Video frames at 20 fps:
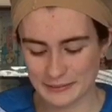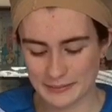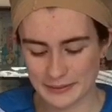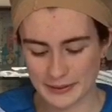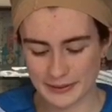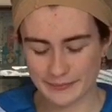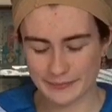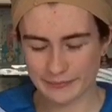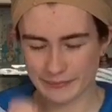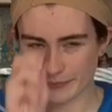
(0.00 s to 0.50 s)

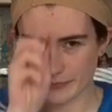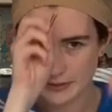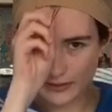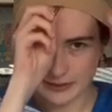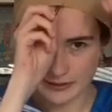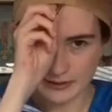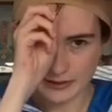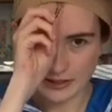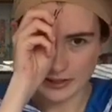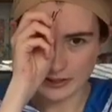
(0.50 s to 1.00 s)
But
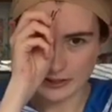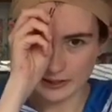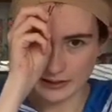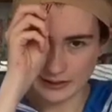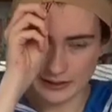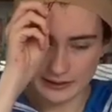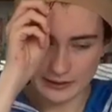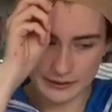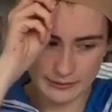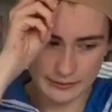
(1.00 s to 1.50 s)
you take
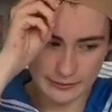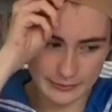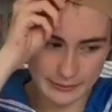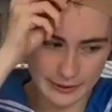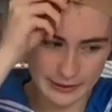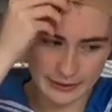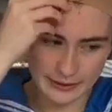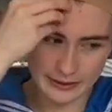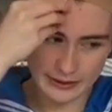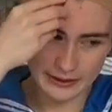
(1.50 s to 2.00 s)
like
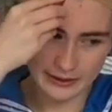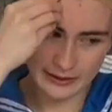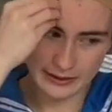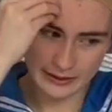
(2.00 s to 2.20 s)
one